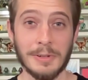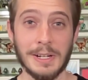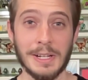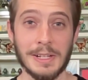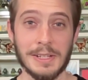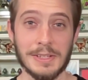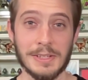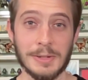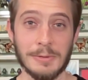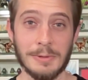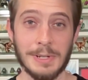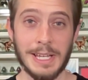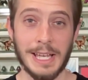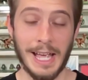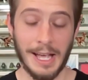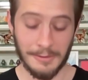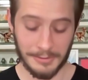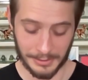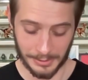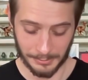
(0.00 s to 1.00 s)
So we
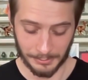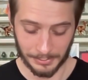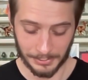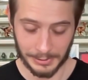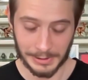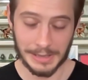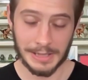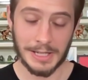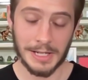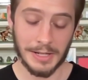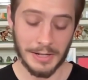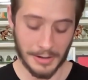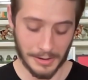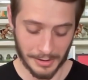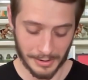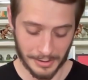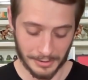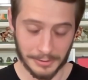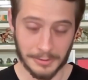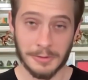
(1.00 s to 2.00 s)
have completed
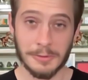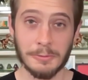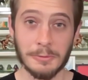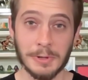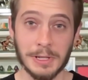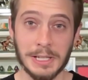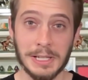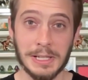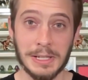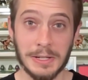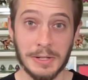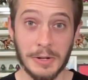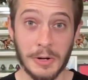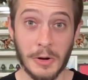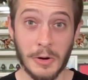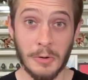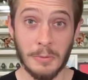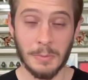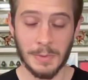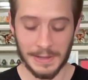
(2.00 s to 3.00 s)
our 3
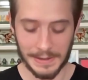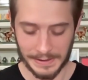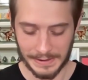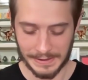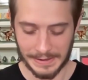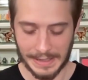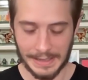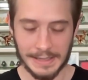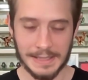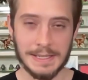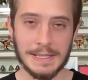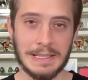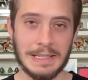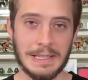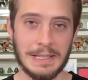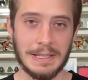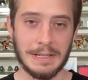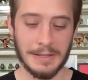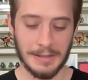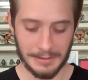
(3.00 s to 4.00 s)
gnome sets
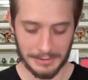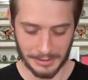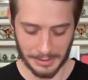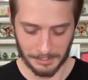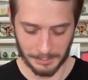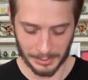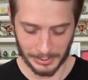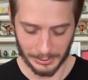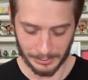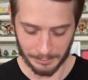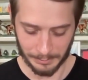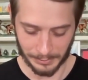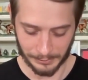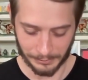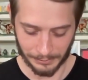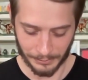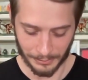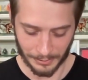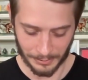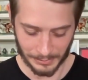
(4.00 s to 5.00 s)
here, and they're built
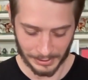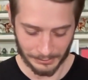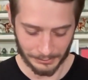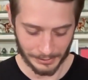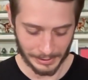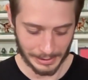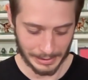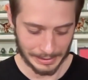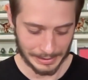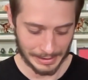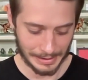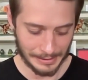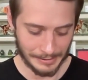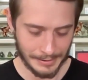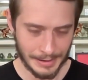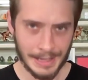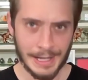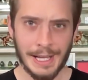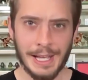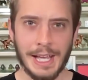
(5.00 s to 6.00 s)
before me right now.
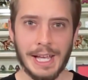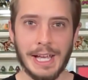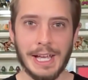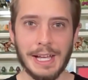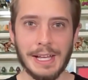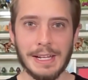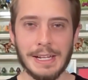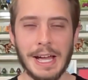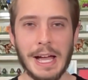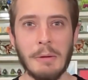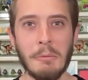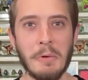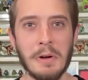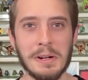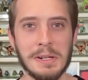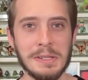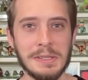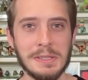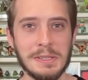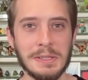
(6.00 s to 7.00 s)
And I
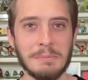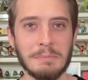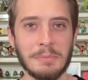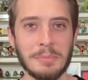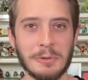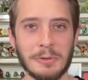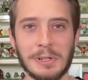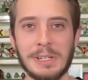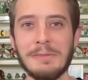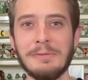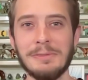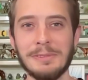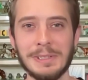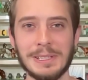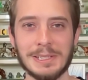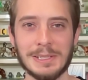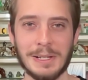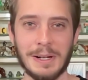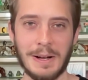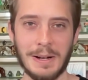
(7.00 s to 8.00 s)
wanted to briefly
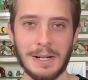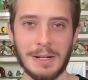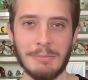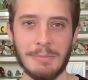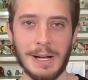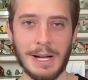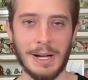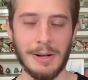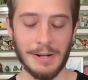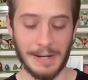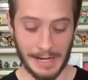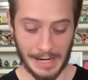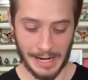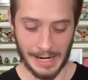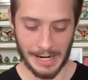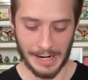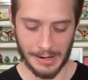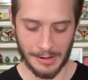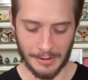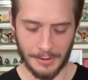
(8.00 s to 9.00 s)
talk about
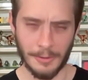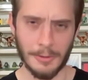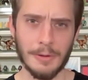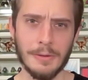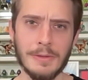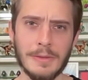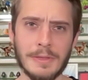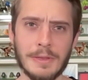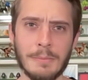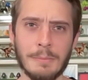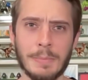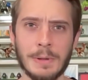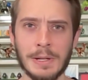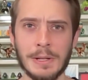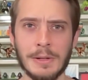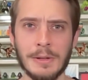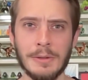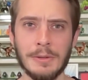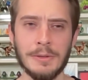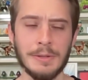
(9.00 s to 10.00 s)
how the
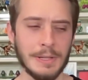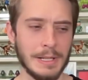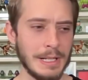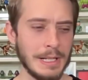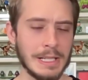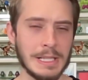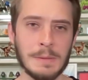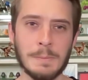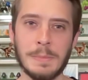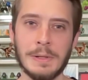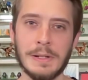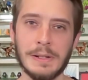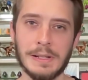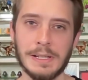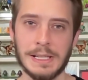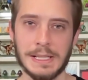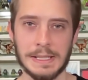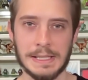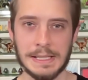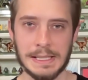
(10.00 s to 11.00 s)
build
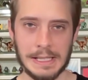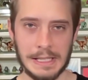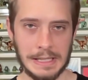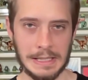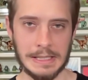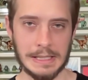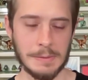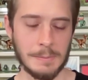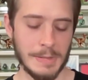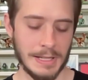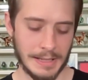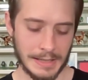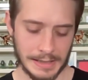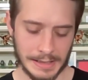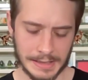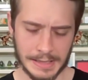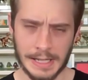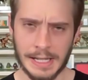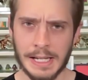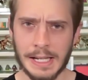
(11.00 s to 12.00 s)
experience is,
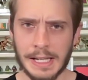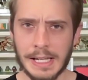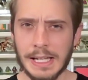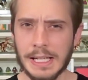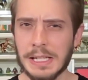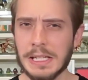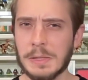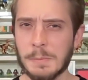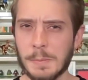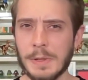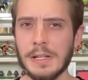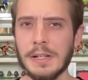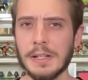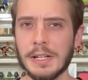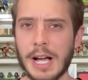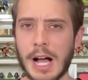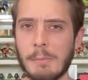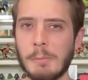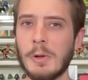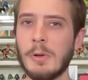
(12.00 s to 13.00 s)
because it has been a
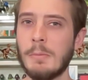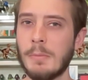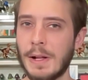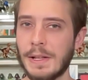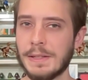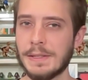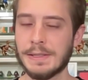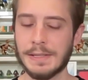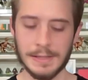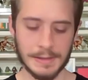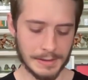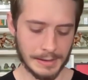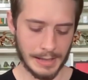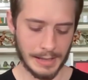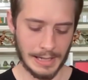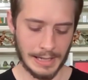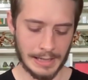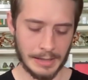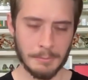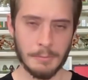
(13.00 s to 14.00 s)
couple months since
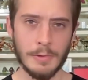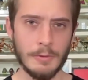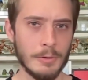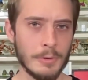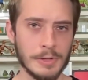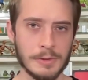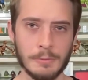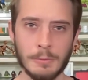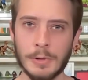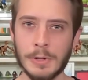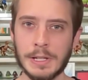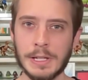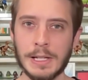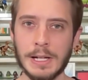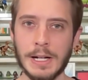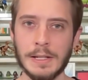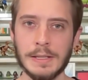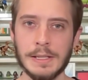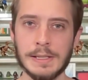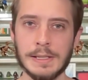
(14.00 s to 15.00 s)
I was working
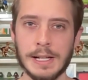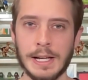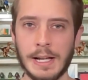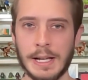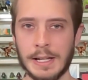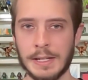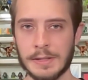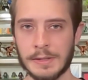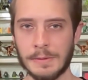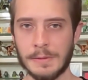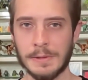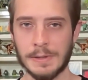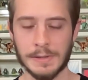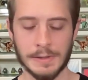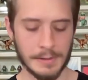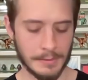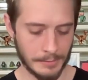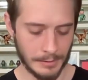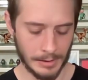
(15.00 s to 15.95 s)
on these guys or was